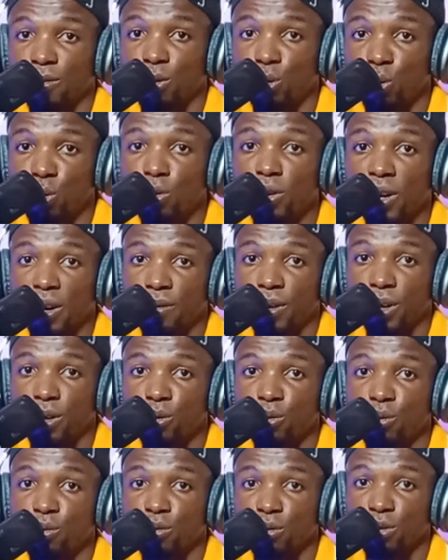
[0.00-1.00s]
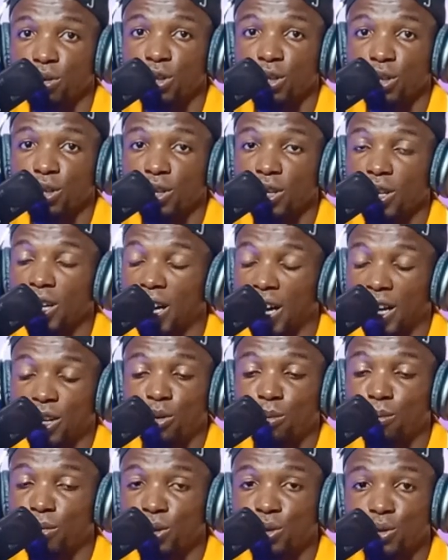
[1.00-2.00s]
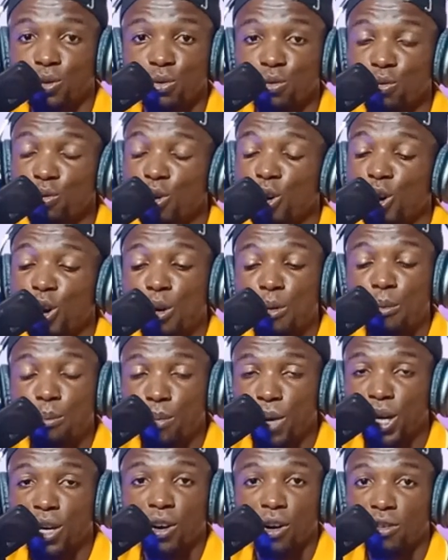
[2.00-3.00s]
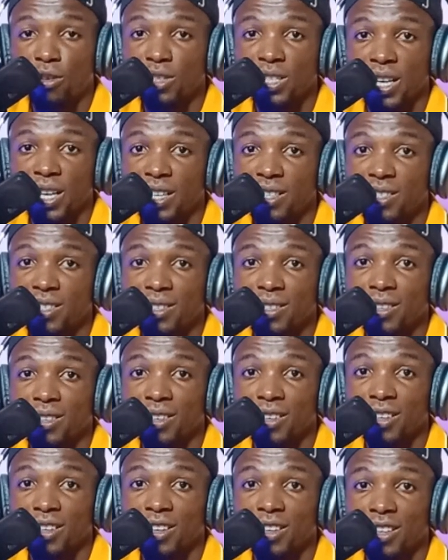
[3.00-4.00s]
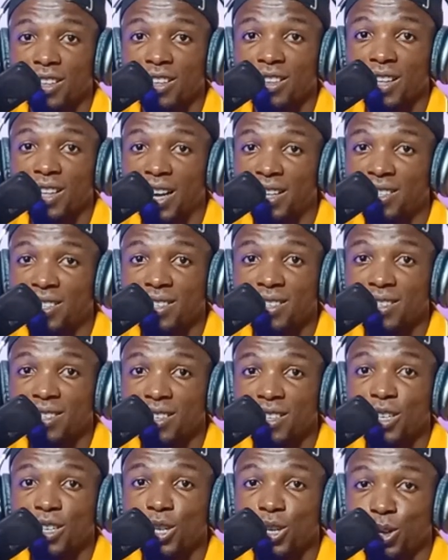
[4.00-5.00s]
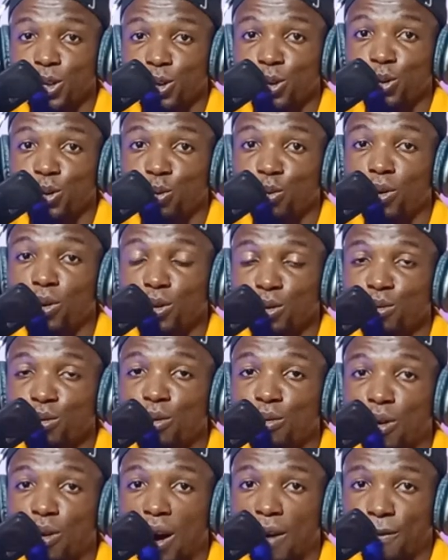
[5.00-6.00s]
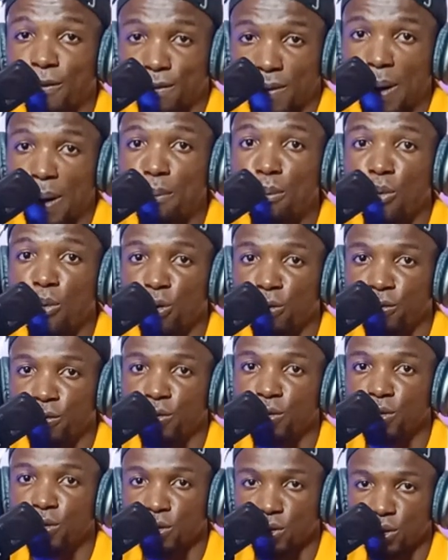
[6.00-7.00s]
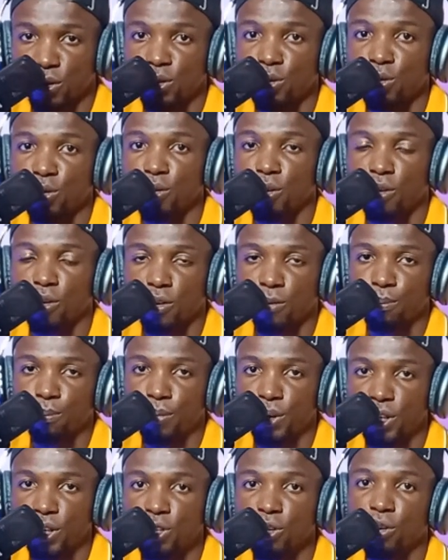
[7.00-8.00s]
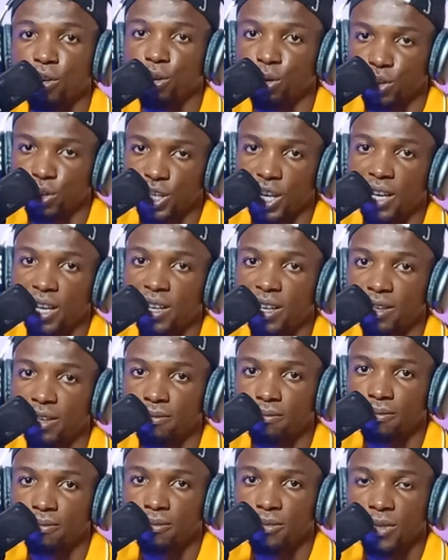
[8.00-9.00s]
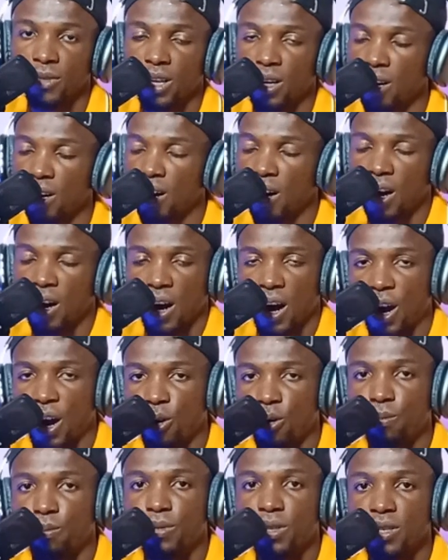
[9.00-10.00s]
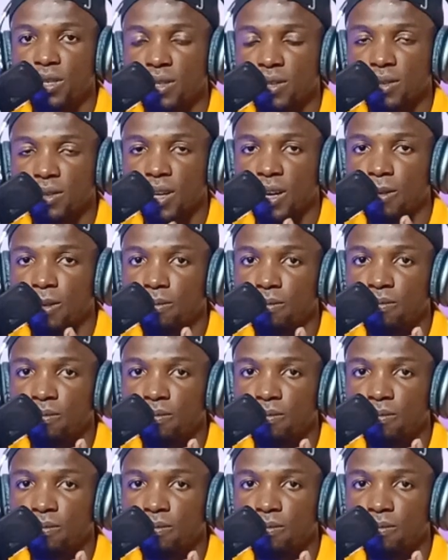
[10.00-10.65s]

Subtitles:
low revenue. And number two, make content that you're going to farm more views into your page or your channel. I hope this